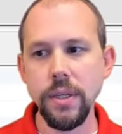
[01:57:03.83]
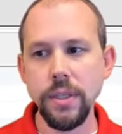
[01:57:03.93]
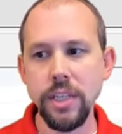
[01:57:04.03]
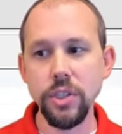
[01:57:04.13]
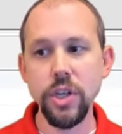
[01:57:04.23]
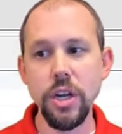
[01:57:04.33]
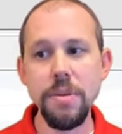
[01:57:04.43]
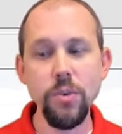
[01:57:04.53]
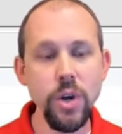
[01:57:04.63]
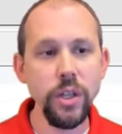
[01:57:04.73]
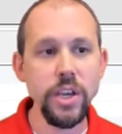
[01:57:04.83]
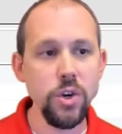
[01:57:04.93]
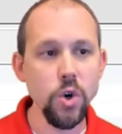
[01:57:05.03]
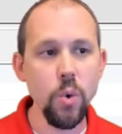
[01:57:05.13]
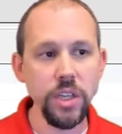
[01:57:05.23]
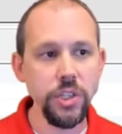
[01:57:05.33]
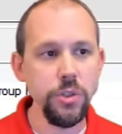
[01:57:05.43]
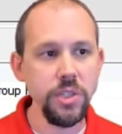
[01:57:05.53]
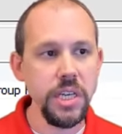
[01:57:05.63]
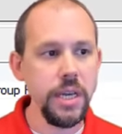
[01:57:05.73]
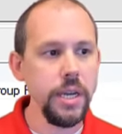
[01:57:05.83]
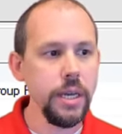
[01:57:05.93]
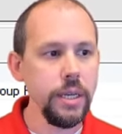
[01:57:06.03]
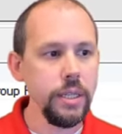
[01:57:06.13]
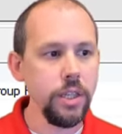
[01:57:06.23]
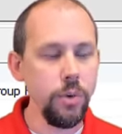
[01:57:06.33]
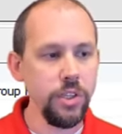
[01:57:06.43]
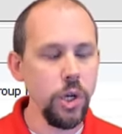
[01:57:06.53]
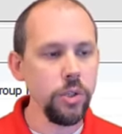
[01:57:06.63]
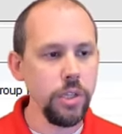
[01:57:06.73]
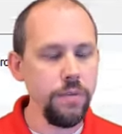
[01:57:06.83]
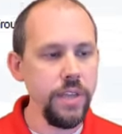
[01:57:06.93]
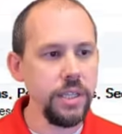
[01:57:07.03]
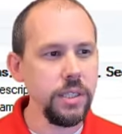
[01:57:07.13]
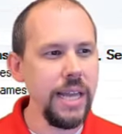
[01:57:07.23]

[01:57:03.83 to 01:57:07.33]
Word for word: This is gonna be really cool once you see the results of this.